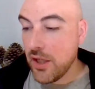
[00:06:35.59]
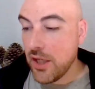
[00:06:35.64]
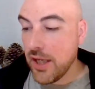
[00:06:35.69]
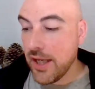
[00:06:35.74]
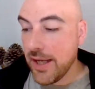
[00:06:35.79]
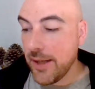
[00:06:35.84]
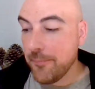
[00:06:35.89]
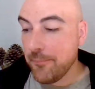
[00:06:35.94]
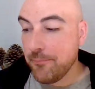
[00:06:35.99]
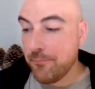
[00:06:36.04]

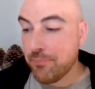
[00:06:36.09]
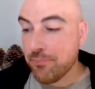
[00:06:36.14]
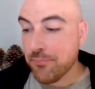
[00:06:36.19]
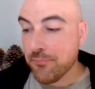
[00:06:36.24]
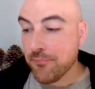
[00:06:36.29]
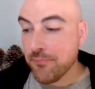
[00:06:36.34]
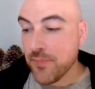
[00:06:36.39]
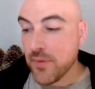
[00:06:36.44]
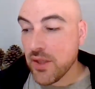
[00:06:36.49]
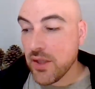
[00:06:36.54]

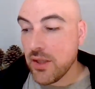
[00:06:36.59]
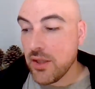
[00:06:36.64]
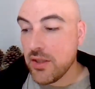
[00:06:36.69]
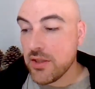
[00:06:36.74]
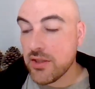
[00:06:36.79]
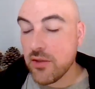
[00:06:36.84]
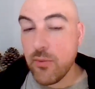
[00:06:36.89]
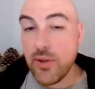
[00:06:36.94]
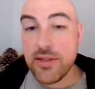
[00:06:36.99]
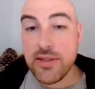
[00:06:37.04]

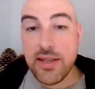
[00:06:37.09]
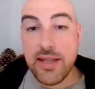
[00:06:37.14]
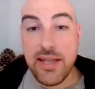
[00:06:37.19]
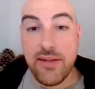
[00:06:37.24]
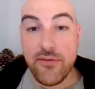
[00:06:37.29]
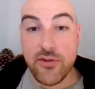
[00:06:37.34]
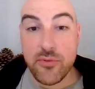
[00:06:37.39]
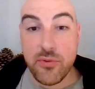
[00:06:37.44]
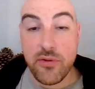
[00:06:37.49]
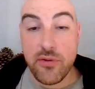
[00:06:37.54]
So where's that
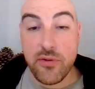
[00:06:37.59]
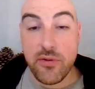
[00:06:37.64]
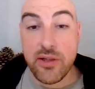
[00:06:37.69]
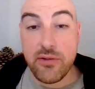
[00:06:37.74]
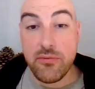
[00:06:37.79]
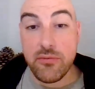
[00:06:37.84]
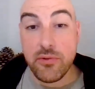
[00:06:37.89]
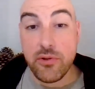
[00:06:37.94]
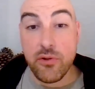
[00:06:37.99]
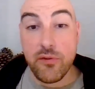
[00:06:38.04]
leave us with? So
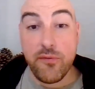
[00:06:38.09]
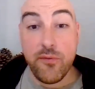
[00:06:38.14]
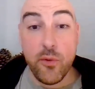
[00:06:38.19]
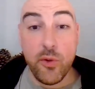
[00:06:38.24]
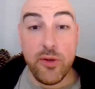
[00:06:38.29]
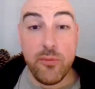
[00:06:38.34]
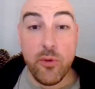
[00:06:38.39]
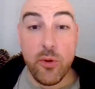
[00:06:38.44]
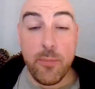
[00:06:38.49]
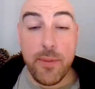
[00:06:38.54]
we've got
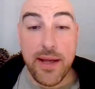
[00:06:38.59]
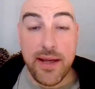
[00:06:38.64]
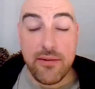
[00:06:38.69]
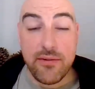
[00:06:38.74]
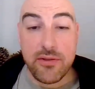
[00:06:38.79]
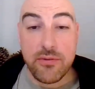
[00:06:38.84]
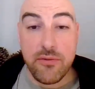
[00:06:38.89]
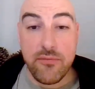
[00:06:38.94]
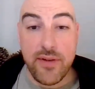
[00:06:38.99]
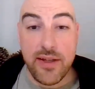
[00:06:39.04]
£40 more
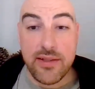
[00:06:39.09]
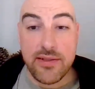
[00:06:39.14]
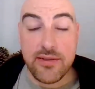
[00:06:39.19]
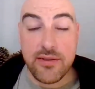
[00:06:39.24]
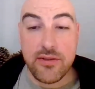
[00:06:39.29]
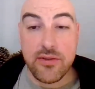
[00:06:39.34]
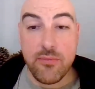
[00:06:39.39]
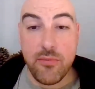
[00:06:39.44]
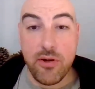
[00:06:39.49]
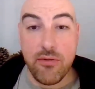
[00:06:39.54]
to
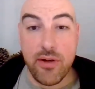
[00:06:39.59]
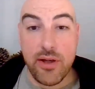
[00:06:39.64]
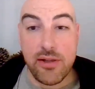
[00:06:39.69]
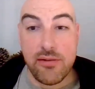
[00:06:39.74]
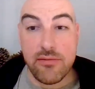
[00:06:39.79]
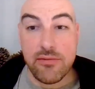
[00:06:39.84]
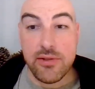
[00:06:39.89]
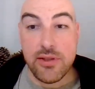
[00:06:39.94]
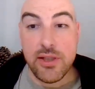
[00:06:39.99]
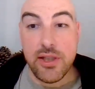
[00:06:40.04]
invest
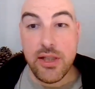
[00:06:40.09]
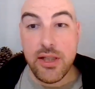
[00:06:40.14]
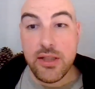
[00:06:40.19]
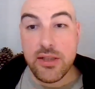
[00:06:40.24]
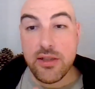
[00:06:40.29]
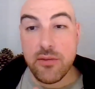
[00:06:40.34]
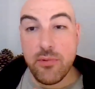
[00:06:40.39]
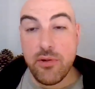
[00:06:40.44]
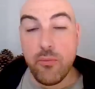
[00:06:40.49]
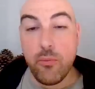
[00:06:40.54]
tomorrow.
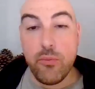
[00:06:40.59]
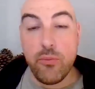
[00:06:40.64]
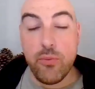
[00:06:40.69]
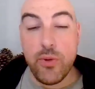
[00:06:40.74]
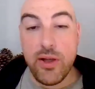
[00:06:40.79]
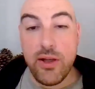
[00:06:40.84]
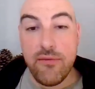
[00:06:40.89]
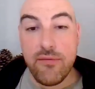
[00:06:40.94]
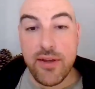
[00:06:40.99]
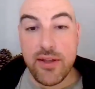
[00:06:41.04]
So we
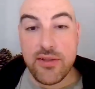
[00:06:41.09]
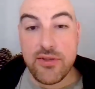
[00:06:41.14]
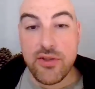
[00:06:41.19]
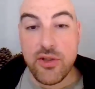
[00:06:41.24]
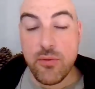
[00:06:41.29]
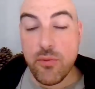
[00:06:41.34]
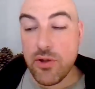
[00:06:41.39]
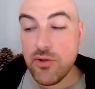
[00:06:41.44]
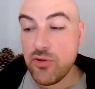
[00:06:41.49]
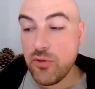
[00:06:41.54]
will invest
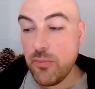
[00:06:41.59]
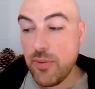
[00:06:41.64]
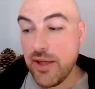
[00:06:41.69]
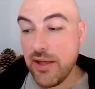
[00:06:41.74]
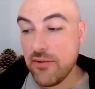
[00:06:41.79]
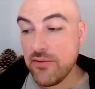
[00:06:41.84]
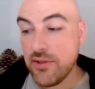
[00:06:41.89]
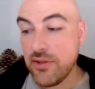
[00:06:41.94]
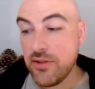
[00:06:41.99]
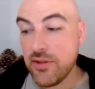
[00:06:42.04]

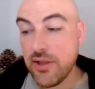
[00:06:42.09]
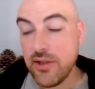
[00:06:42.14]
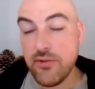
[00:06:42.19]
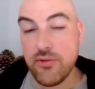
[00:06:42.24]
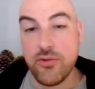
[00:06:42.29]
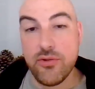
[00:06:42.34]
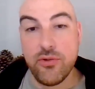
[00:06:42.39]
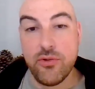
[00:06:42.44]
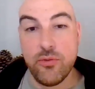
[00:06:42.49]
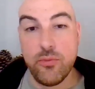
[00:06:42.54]
£200 in
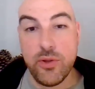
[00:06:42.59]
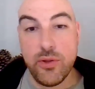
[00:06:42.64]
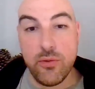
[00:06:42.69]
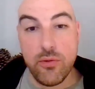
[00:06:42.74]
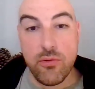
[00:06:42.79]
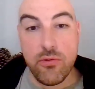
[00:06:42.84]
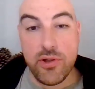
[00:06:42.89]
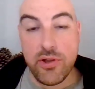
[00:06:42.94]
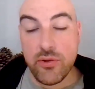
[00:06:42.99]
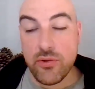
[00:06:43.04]
total. We're
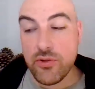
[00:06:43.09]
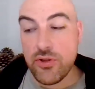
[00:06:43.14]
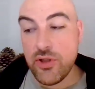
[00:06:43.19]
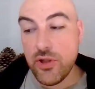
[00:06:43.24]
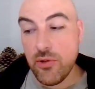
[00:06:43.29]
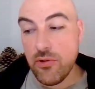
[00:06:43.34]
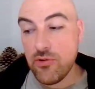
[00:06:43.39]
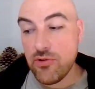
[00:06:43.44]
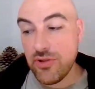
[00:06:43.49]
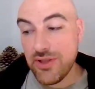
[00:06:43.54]
already on
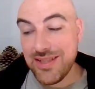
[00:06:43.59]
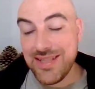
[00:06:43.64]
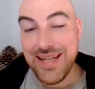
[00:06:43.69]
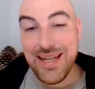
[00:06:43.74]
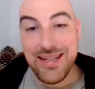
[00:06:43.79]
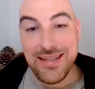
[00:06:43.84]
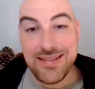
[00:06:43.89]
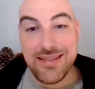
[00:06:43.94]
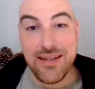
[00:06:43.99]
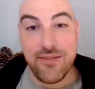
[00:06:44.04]

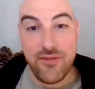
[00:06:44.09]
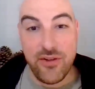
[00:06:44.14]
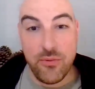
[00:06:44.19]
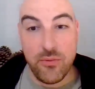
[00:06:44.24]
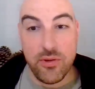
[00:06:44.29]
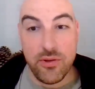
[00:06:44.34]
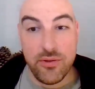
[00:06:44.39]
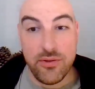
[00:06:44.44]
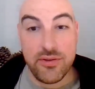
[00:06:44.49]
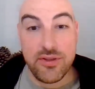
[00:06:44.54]

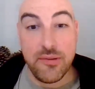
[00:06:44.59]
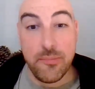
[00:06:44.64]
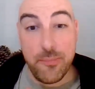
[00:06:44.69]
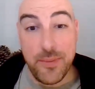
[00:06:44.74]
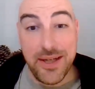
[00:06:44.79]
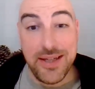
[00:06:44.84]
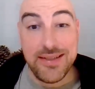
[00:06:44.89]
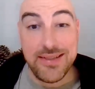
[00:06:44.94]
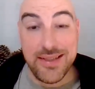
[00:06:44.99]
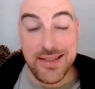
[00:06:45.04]
£210.71. So
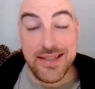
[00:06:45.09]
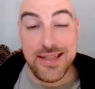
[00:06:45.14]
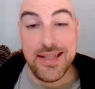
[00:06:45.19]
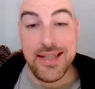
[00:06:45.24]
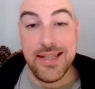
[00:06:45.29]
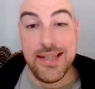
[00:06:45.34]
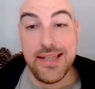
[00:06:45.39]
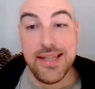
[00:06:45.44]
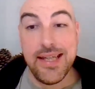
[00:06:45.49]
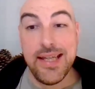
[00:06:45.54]

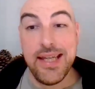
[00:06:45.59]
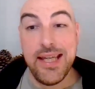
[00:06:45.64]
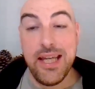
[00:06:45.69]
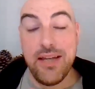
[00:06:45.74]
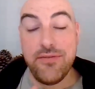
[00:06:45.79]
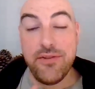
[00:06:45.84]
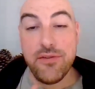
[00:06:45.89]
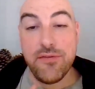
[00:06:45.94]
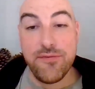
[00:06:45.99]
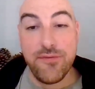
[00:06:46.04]
basically,
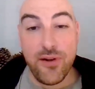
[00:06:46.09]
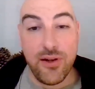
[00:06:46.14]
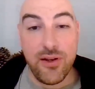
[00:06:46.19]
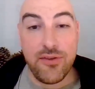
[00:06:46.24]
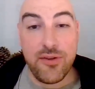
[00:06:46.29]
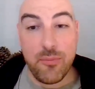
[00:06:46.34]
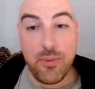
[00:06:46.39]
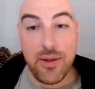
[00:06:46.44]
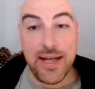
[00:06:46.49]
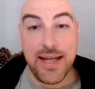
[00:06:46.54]
if you
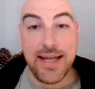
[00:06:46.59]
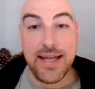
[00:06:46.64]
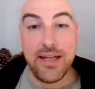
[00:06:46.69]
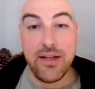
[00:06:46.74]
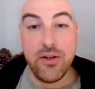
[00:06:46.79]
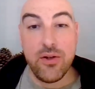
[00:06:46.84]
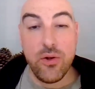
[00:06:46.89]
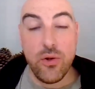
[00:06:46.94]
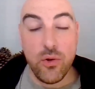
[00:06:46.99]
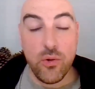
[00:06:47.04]
followed the
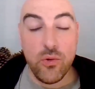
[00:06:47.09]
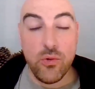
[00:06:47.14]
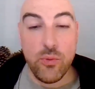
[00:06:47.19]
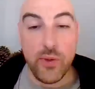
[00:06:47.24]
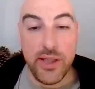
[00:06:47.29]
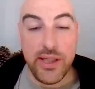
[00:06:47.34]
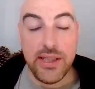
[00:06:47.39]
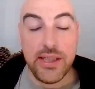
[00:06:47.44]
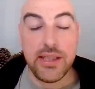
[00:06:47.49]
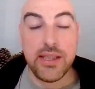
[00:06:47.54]
plan all
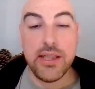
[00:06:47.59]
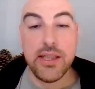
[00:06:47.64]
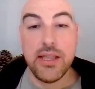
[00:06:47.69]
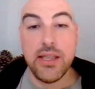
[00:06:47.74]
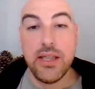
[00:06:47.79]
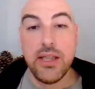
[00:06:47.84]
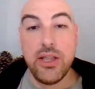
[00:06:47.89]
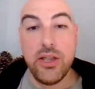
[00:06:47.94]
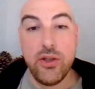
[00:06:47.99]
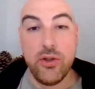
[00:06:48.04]
week,
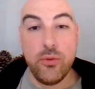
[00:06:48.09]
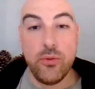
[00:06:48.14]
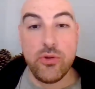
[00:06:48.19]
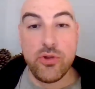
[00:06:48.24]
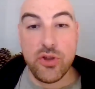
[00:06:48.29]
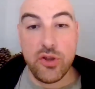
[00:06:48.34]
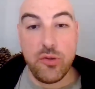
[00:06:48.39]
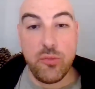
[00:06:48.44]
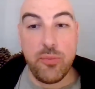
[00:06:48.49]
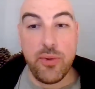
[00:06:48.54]
you
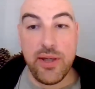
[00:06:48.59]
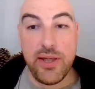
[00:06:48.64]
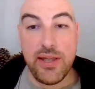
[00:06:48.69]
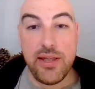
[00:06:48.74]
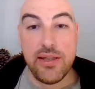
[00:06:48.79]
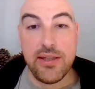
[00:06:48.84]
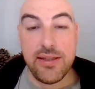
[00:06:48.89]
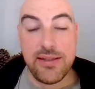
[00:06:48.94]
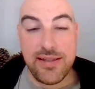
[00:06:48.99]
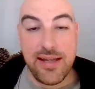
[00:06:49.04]
should
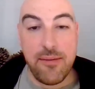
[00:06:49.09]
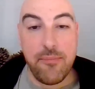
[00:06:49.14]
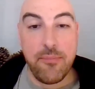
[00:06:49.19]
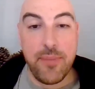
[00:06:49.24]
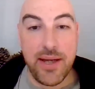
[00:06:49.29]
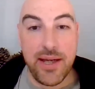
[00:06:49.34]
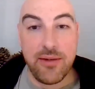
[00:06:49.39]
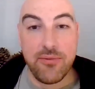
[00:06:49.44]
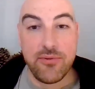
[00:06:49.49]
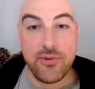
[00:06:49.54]
be
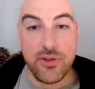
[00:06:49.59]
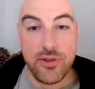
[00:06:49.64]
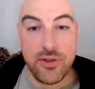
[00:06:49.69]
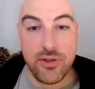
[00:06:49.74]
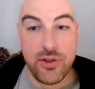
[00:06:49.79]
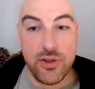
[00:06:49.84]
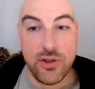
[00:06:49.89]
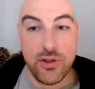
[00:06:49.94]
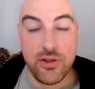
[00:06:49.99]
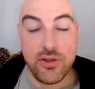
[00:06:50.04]
£10 to the
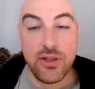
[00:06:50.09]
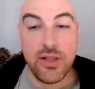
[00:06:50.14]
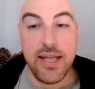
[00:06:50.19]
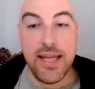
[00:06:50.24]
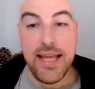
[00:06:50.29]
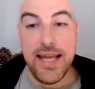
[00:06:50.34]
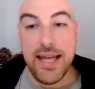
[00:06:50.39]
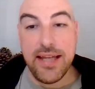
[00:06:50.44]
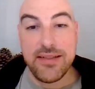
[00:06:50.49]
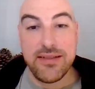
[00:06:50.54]
good,
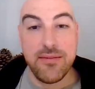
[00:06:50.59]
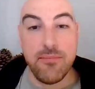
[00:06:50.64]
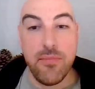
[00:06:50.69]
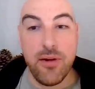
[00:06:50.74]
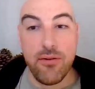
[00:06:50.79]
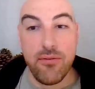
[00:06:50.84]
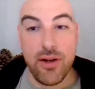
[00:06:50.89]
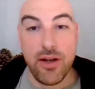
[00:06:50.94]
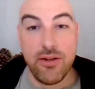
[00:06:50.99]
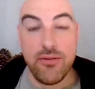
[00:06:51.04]
and
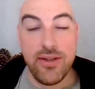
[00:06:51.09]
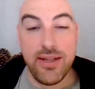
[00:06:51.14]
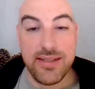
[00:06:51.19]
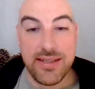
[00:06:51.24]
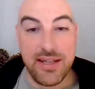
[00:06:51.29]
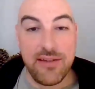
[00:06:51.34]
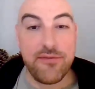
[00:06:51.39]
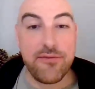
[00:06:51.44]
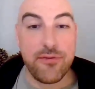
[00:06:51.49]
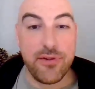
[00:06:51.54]
tomorrow is
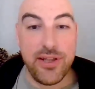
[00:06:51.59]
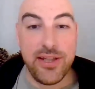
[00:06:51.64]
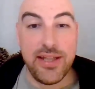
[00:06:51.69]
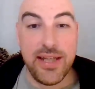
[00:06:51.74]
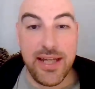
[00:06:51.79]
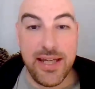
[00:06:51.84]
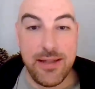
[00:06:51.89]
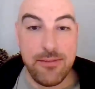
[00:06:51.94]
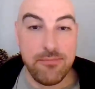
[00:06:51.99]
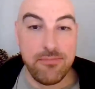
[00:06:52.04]
a free
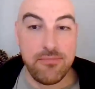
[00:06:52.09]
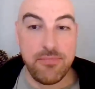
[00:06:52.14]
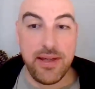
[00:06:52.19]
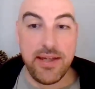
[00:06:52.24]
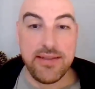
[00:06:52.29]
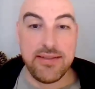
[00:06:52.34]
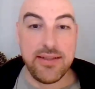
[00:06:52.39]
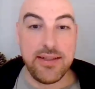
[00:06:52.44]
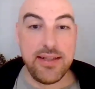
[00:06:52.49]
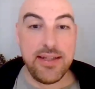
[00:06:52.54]
day,
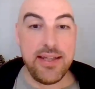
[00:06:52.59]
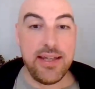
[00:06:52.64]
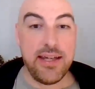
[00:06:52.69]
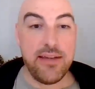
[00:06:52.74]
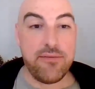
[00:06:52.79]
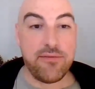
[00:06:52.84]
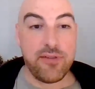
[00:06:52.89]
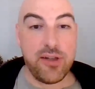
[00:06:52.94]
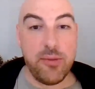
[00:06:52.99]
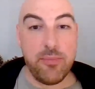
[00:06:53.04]
basically a
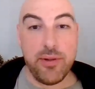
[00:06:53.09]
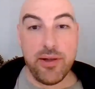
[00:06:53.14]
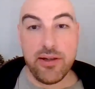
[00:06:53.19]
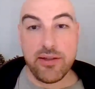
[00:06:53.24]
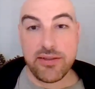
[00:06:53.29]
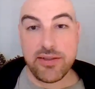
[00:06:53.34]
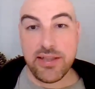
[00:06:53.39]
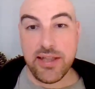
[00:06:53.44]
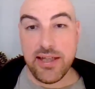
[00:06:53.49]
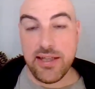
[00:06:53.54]
free
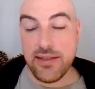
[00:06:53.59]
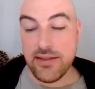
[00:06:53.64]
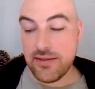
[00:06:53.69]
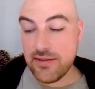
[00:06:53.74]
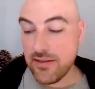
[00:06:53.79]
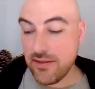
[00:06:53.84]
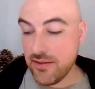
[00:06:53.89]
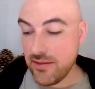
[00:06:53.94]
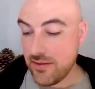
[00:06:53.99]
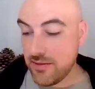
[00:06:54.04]
pass day
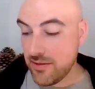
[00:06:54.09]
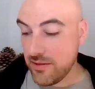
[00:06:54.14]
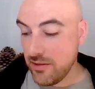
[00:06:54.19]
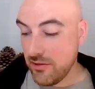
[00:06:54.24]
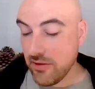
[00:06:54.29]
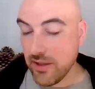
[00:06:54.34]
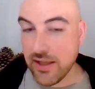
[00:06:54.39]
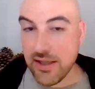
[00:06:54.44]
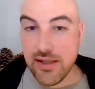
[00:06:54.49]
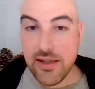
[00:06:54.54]
to do
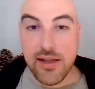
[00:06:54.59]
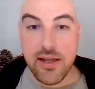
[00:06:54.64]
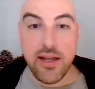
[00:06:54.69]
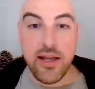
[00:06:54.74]
that.